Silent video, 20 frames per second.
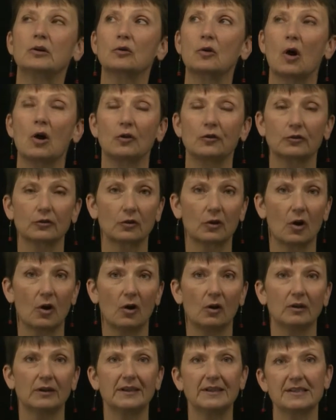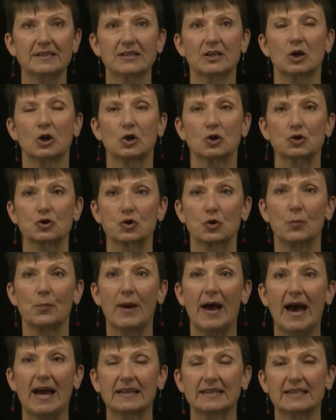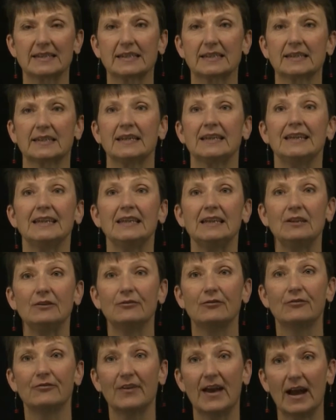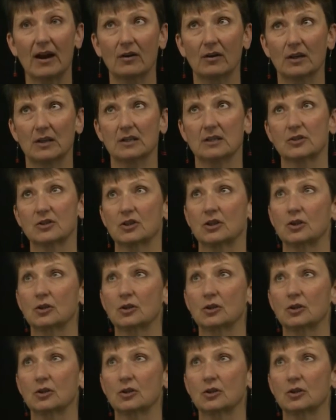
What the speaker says: also call these somatic efferent